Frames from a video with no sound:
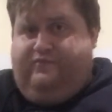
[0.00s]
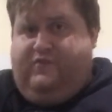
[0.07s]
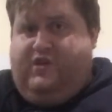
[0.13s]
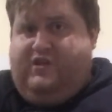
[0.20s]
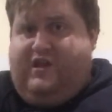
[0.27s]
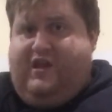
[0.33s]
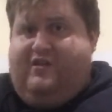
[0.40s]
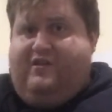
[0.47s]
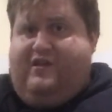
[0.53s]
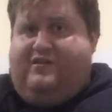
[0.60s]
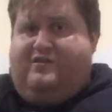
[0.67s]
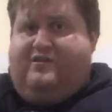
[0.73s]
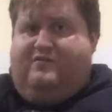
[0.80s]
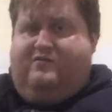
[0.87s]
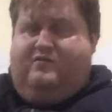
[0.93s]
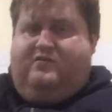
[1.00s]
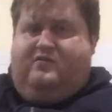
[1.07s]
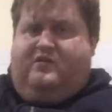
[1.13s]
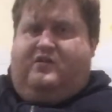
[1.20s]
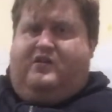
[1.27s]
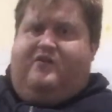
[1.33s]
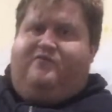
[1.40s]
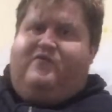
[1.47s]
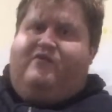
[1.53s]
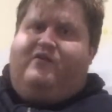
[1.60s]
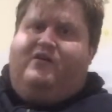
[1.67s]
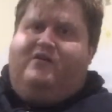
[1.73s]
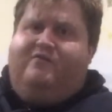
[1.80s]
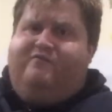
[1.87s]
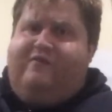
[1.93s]
You need
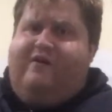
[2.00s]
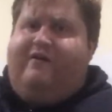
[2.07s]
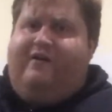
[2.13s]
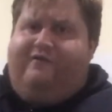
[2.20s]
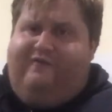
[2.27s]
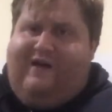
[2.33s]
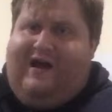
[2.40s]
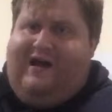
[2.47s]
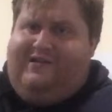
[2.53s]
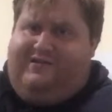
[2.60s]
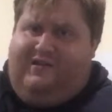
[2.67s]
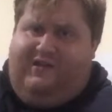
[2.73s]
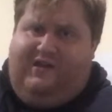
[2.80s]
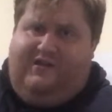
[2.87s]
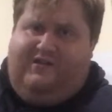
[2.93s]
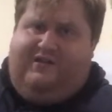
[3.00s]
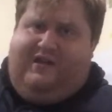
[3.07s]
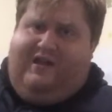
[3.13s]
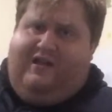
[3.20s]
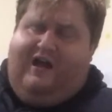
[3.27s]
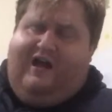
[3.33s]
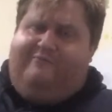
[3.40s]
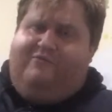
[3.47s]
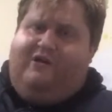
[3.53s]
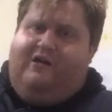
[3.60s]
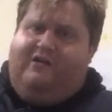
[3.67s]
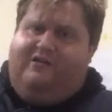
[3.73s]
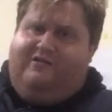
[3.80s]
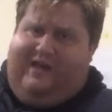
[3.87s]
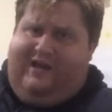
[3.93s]
very, very fast internet
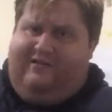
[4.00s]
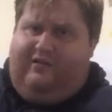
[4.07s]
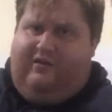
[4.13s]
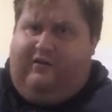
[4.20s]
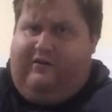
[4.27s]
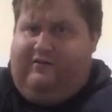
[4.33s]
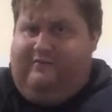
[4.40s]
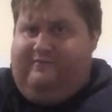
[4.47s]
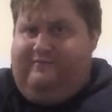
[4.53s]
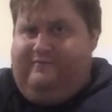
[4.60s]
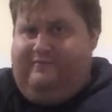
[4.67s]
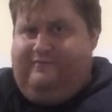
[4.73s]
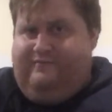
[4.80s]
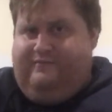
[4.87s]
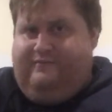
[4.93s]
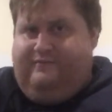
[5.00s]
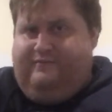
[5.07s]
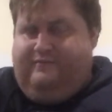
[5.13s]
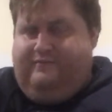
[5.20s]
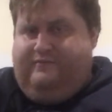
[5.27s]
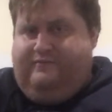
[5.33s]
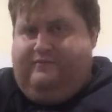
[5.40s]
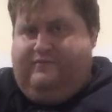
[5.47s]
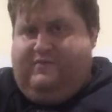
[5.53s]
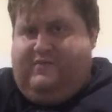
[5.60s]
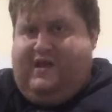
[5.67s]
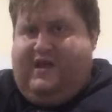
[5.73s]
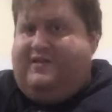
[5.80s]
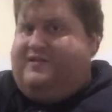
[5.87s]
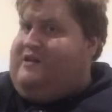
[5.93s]
upload and download.
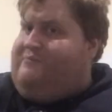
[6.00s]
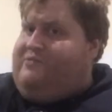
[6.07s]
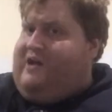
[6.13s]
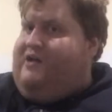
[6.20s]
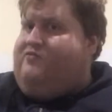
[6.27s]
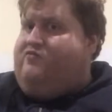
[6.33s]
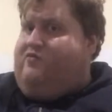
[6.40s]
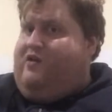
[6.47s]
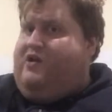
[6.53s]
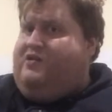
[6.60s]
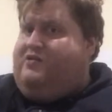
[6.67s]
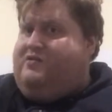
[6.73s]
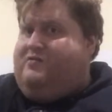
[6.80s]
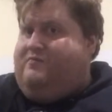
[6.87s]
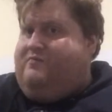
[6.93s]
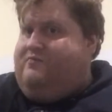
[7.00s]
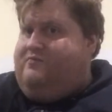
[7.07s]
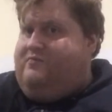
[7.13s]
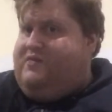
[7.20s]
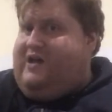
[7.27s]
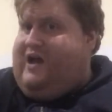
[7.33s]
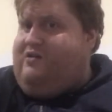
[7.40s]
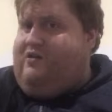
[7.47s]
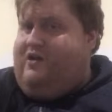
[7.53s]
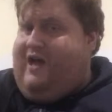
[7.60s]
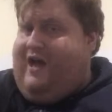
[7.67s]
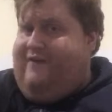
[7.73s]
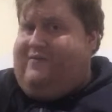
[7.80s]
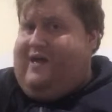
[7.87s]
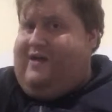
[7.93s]
And some countries cannot
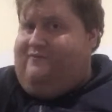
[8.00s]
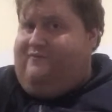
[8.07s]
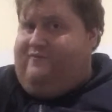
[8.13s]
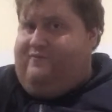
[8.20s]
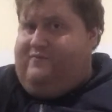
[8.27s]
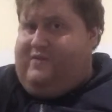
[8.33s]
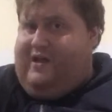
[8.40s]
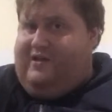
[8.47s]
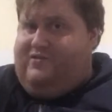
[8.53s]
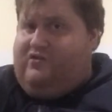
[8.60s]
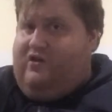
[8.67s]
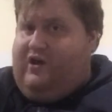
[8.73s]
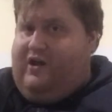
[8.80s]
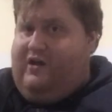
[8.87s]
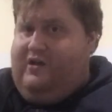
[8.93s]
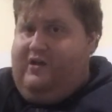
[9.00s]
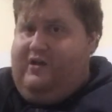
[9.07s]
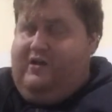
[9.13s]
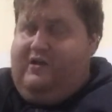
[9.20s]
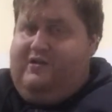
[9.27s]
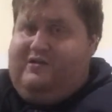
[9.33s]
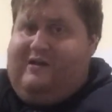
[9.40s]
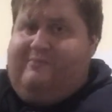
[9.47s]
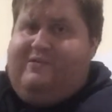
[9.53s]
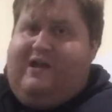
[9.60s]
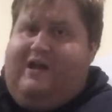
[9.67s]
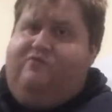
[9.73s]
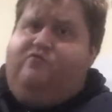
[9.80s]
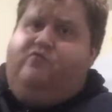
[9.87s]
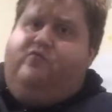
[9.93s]
have that size. Some
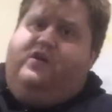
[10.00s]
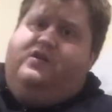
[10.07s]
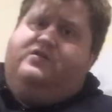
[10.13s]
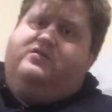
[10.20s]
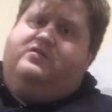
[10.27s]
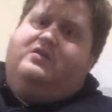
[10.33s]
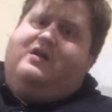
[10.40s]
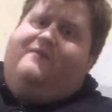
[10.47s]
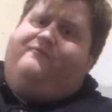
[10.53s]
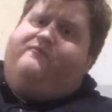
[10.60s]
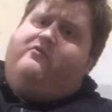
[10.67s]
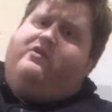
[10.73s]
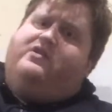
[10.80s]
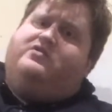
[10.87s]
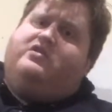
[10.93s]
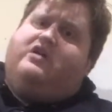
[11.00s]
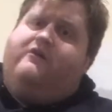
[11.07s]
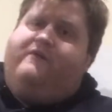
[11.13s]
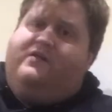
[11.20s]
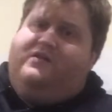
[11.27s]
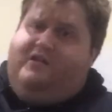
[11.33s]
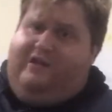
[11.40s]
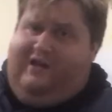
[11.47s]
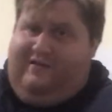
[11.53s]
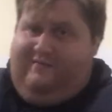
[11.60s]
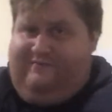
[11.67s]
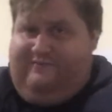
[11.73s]
countries have very slow internet.